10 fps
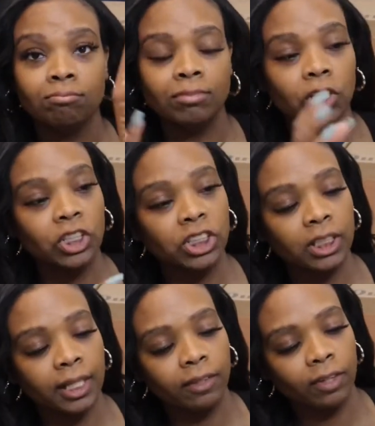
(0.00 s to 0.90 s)
you can just
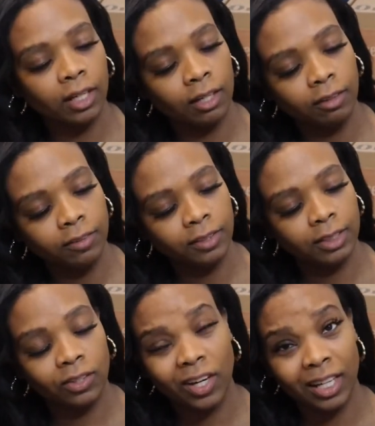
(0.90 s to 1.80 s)
take it right off.
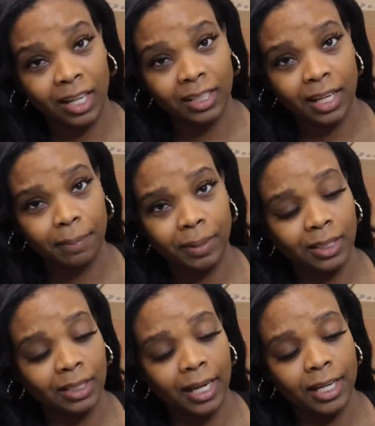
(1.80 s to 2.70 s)
So I like that
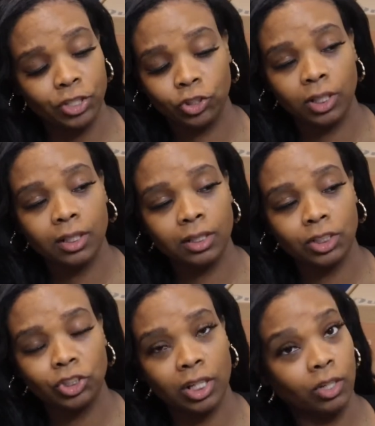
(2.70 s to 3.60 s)
because I hate struggling
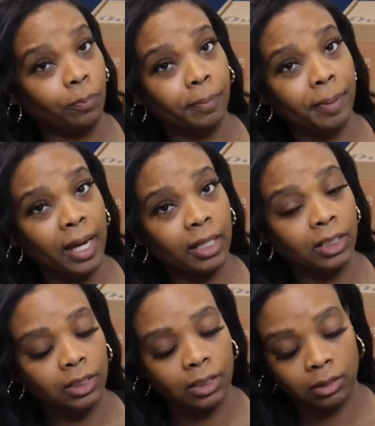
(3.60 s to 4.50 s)
to try to open
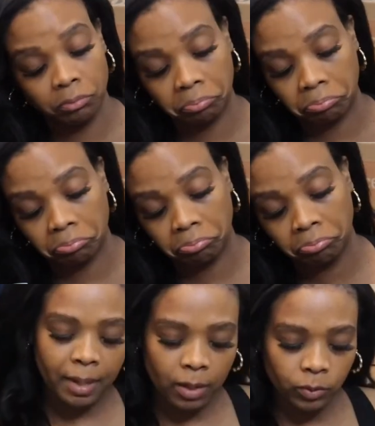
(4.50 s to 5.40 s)
packages.
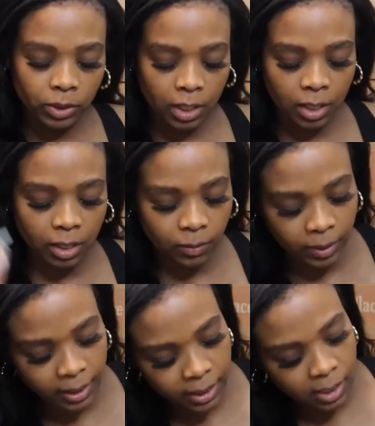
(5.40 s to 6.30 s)
Um, I will start with
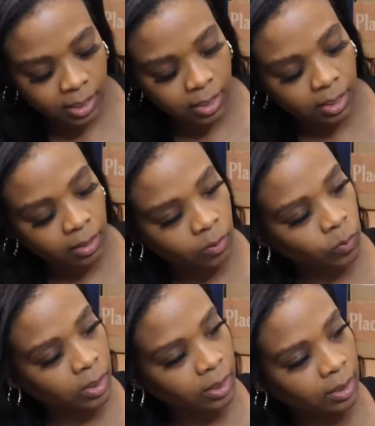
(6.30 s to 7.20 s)
this
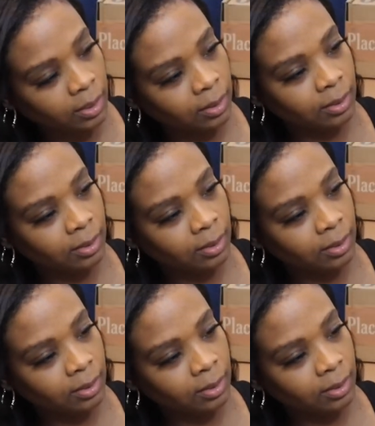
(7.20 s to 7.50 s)
one.